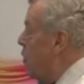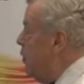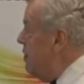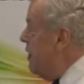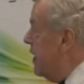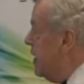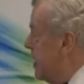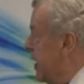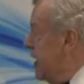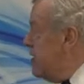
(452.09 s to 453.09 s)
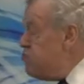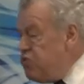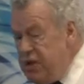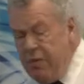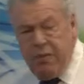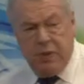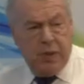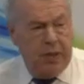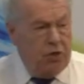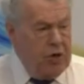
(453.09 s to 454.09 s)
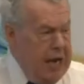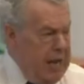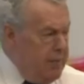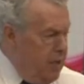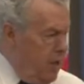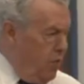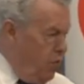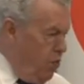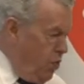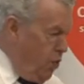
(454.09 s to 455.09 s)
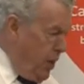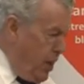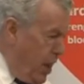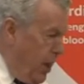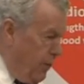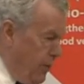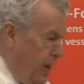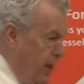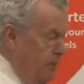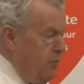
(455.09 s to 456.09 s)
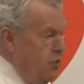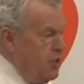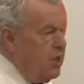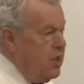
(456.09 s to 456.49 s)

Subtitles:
We reckon, again, somewhere between 1 gram and 1.5 grams,